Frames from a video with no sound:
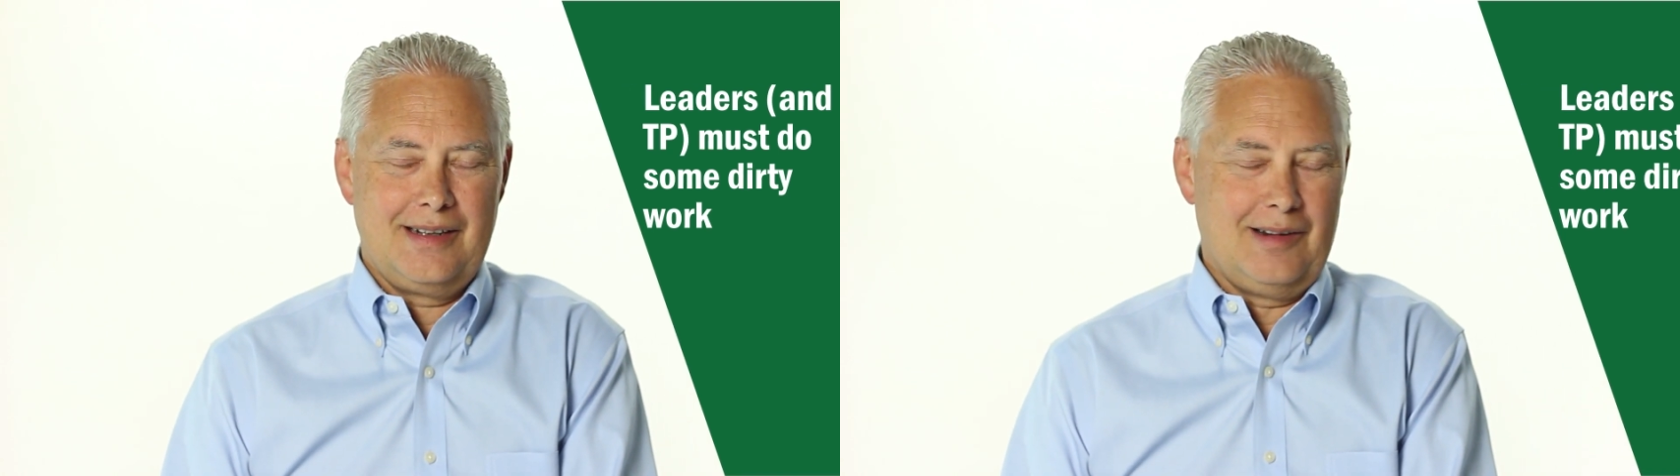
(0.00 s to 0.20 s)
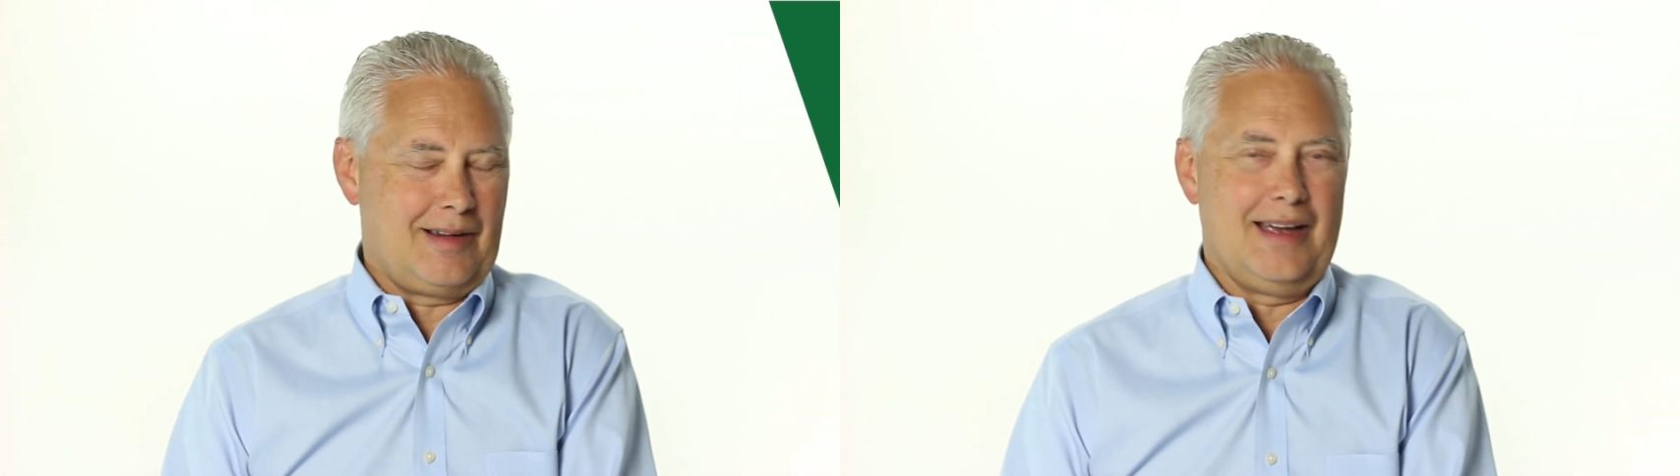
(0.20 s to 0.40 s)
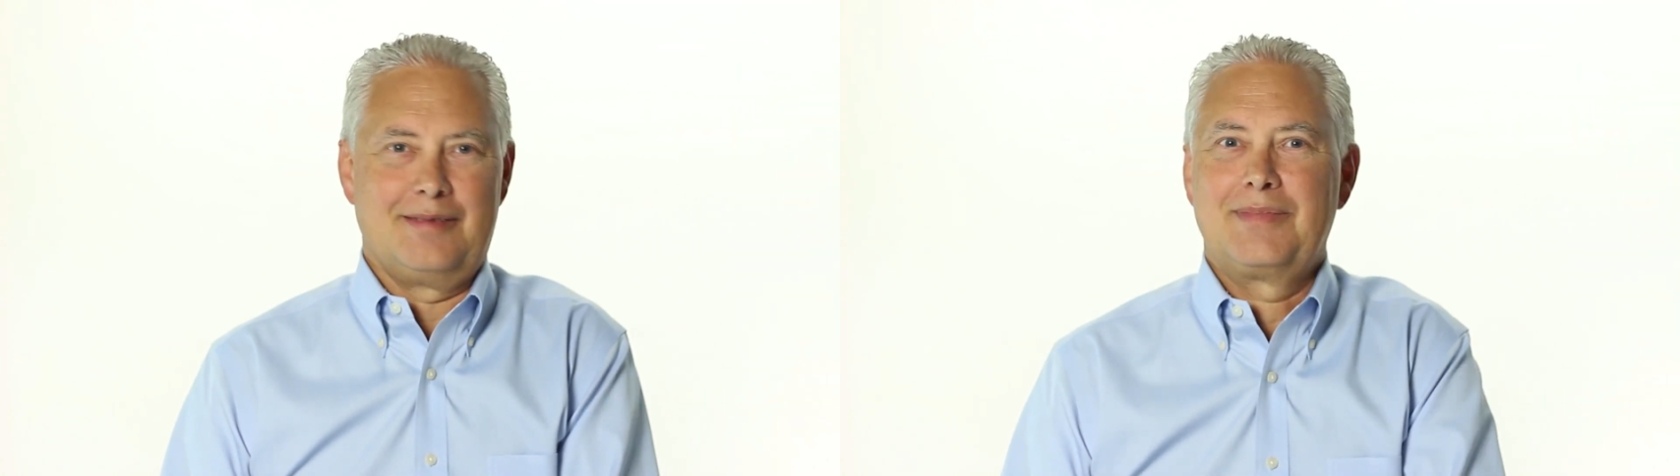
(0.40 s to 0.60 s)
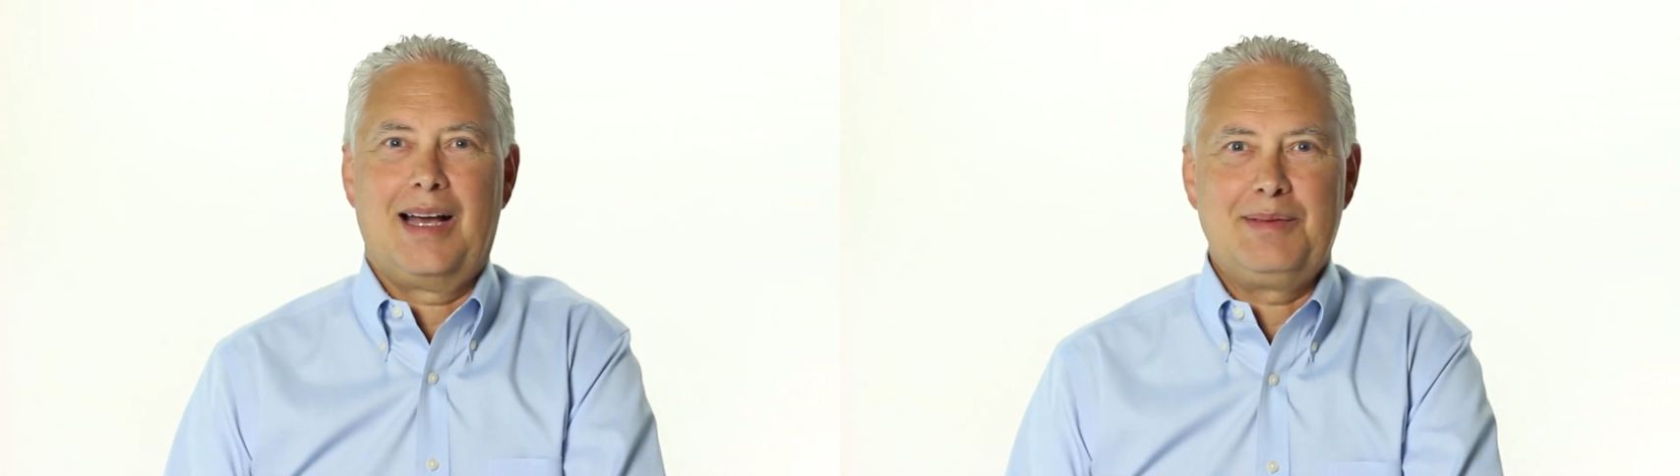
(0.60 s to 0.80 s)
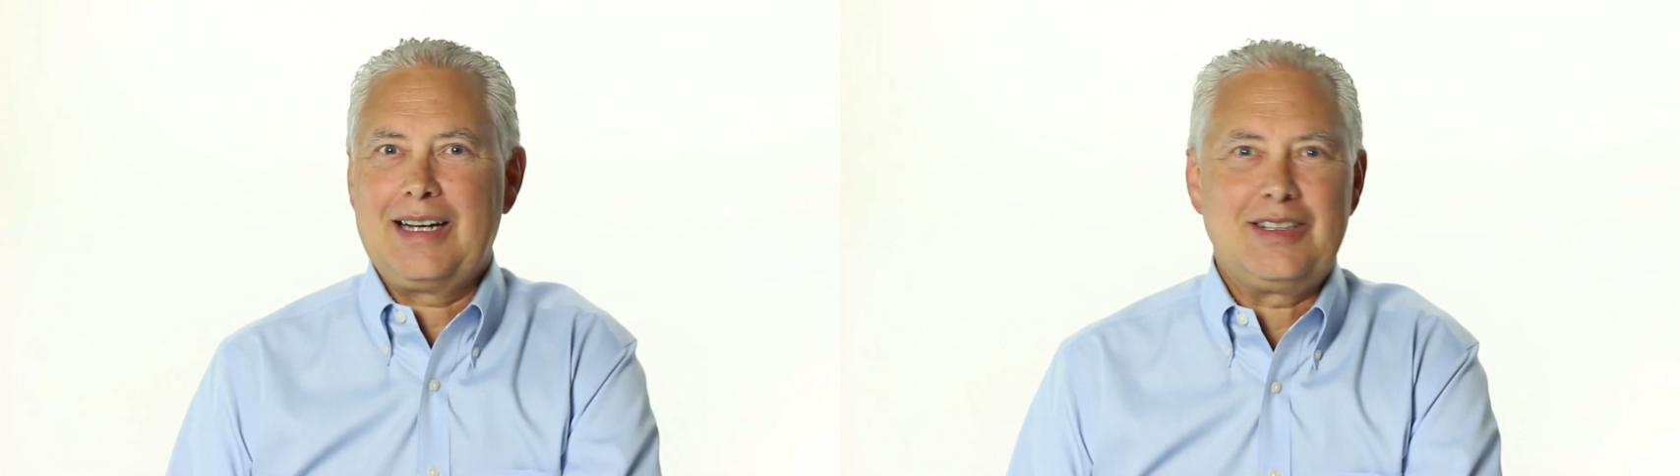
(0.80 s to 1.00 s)
Okay,
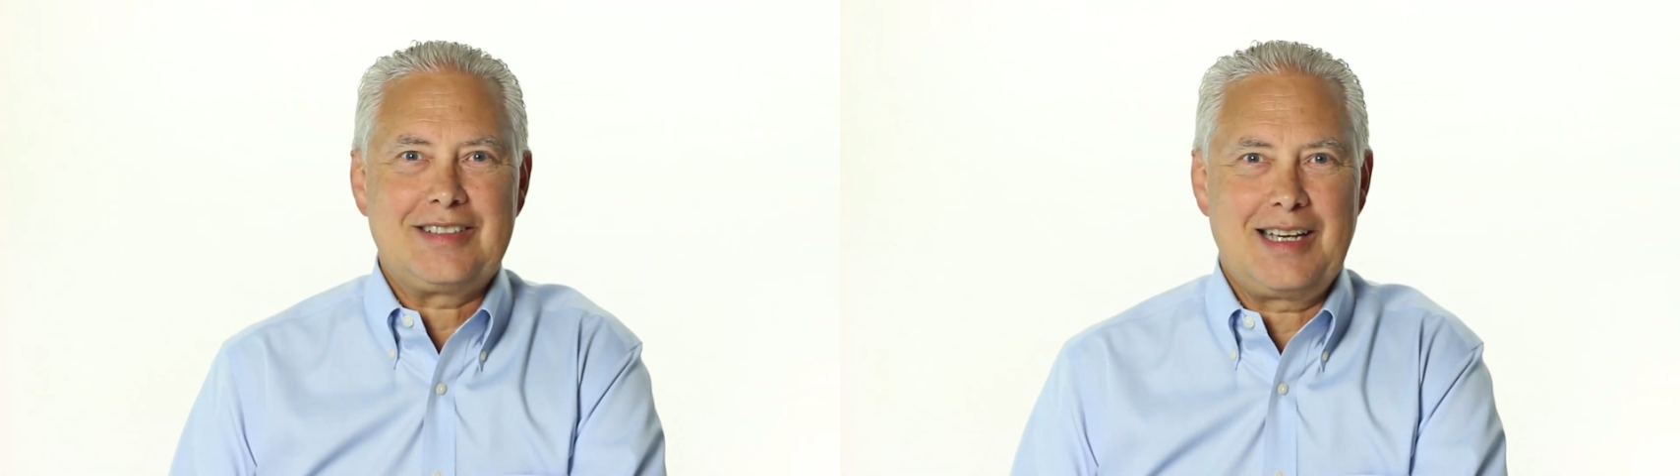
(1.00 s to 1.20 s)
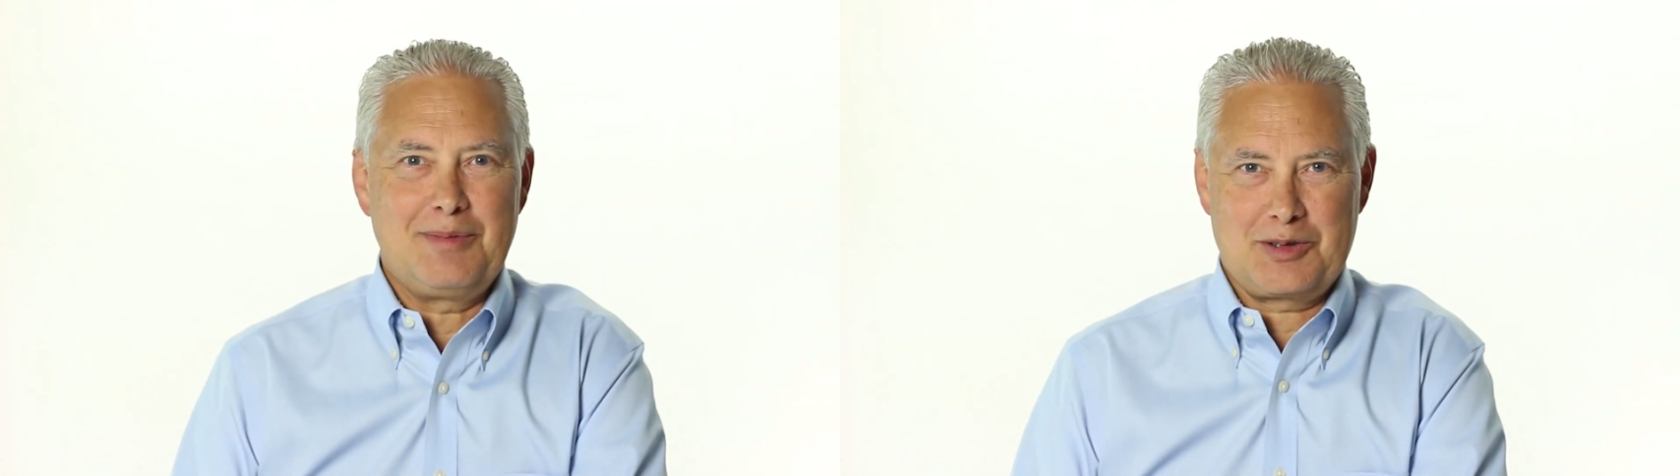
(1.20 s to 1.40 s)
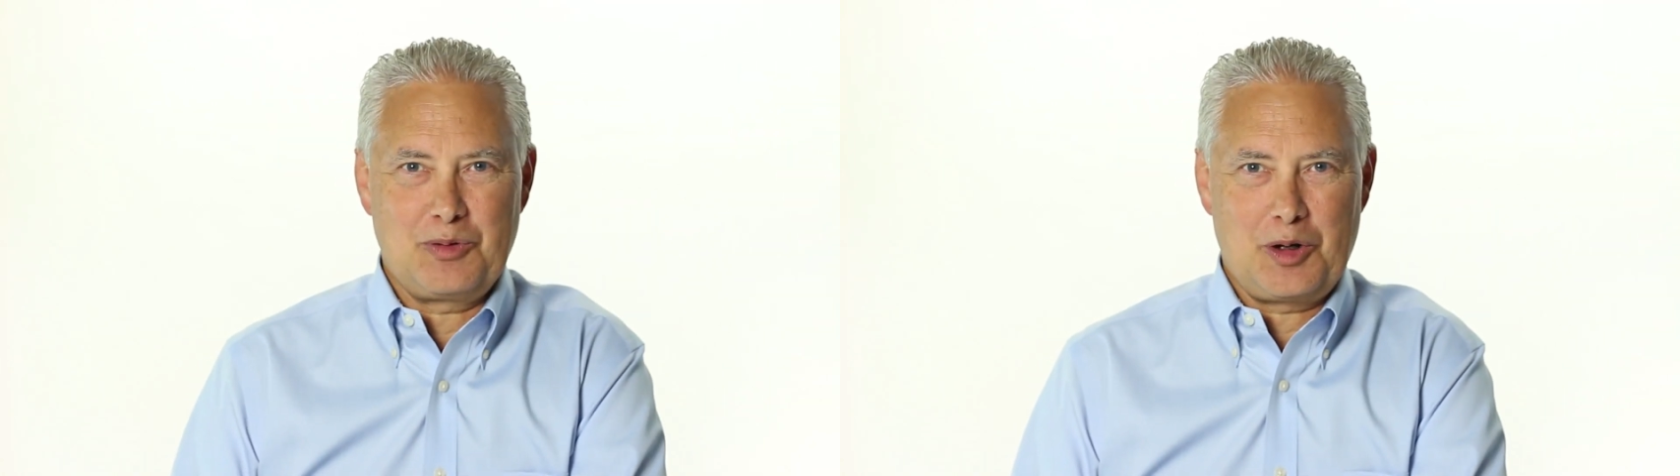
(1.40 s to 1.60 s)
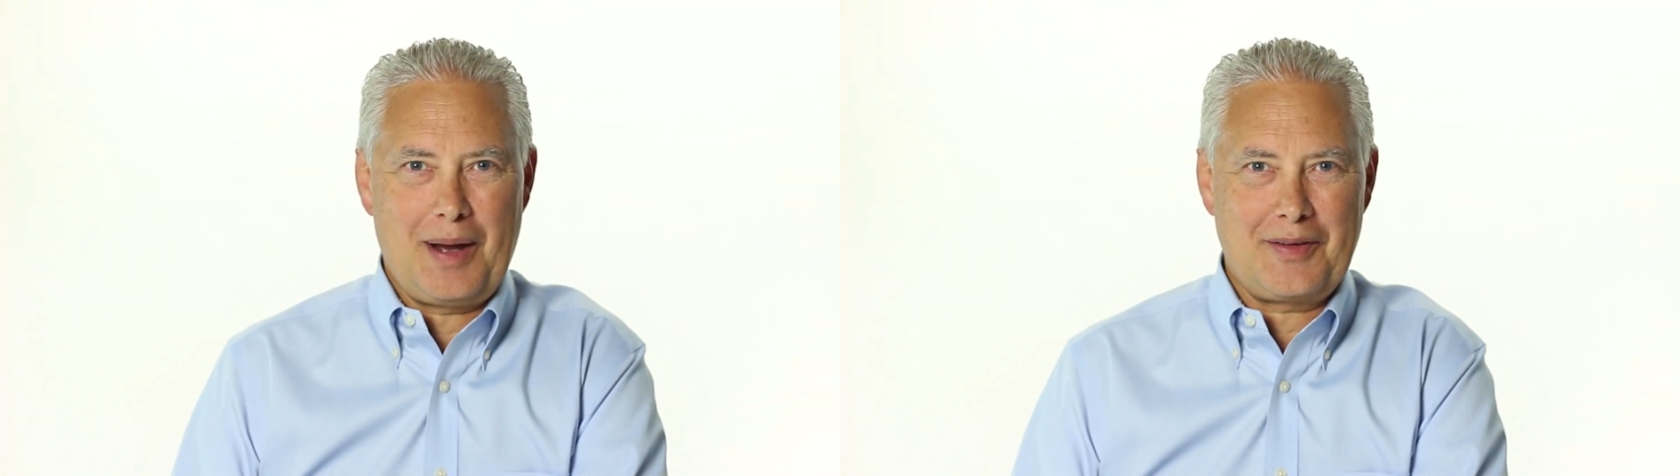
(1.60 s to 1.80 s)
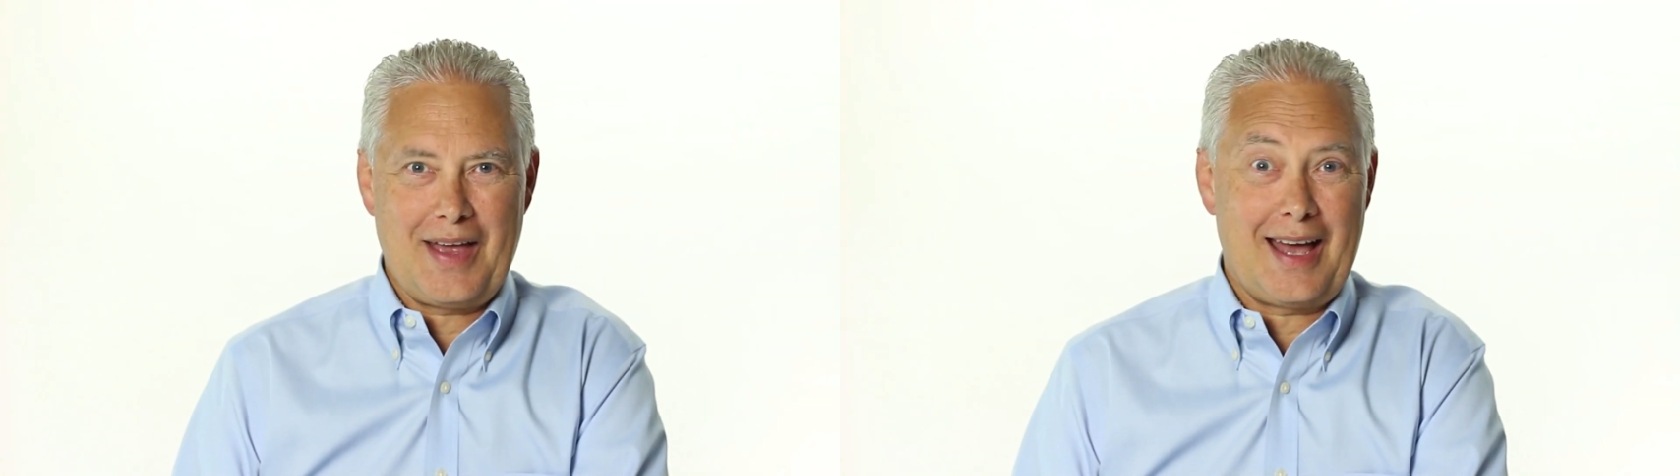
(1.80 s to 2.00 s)
I'm not going to say much more about